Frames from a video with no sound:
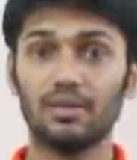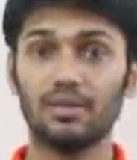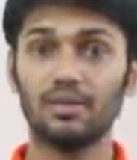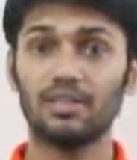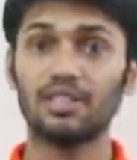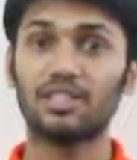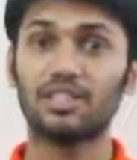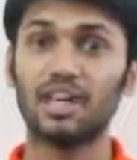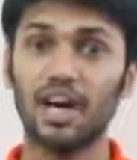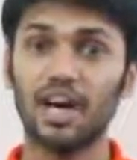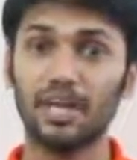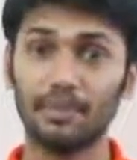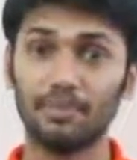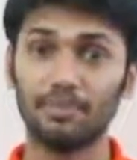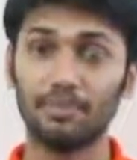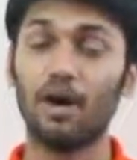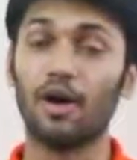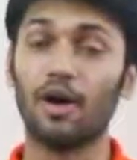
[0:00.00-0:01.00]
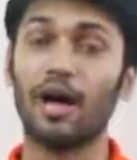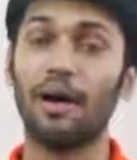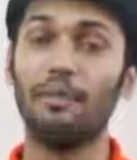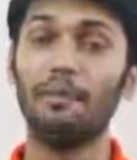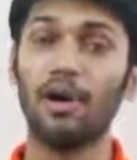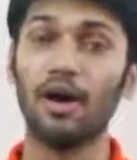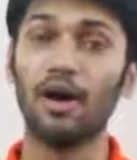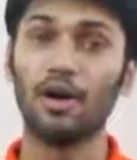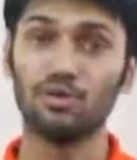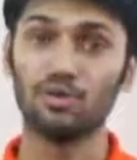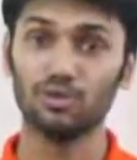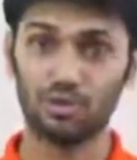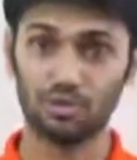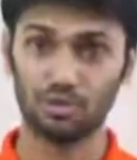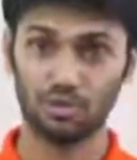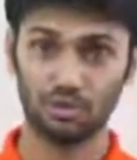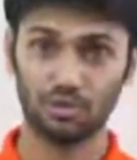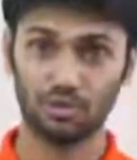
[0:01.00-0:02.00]
the time or
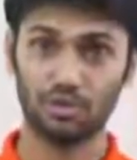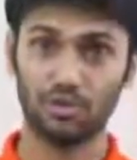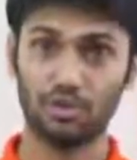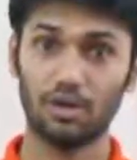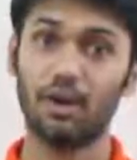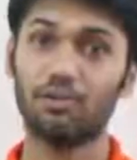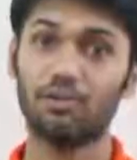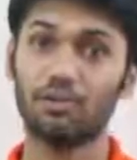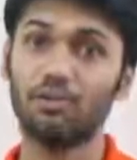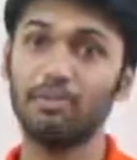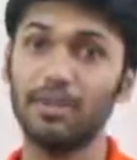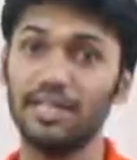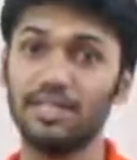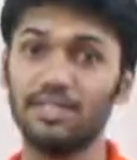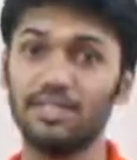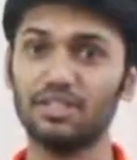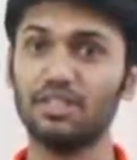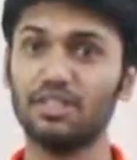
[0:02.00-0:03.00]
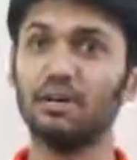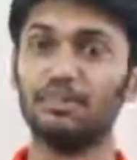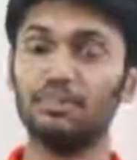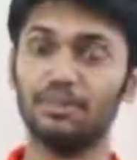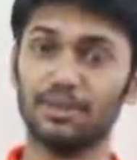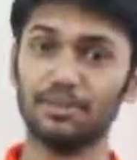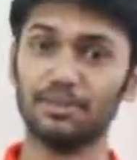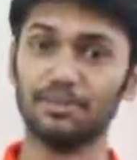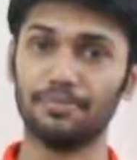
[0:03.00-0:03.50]
amounts of your base number.